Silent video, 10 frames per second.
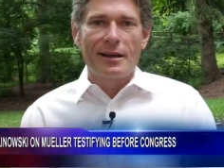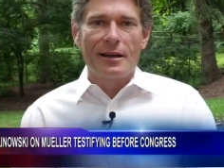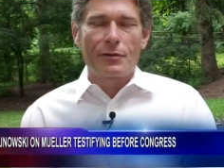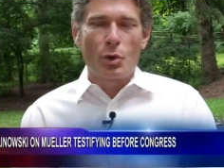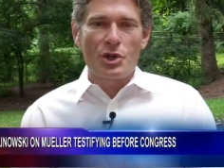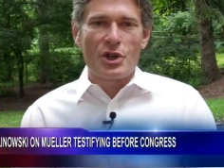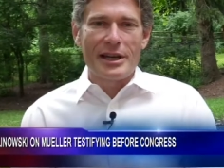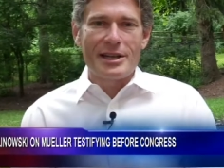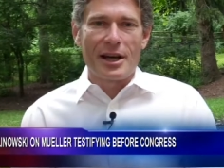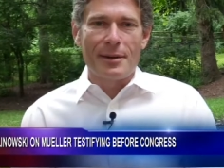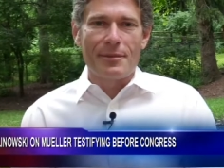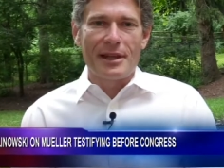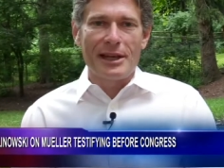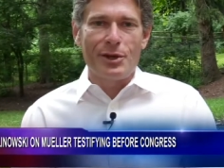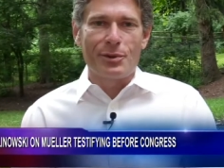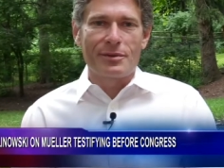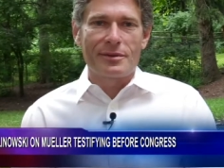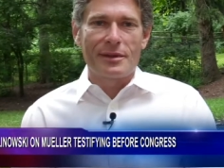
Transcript: Of course, anytime. Thank you.